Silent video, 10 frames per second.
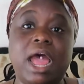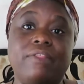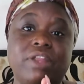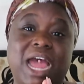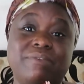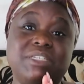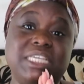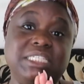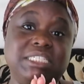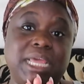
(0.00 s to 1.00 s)
and then I have
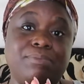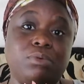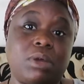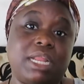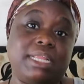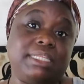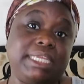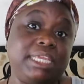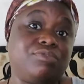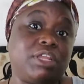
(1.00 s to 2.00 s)
an in-depth one at the
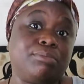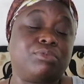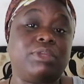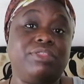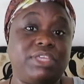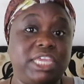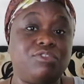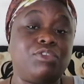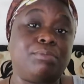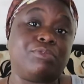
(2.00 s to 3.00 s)
evening, in the
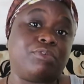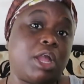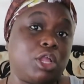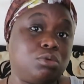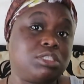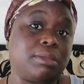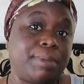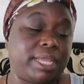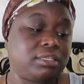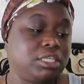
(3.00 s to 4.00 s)
evening before I go to
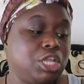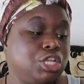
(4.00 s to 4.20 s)
bed.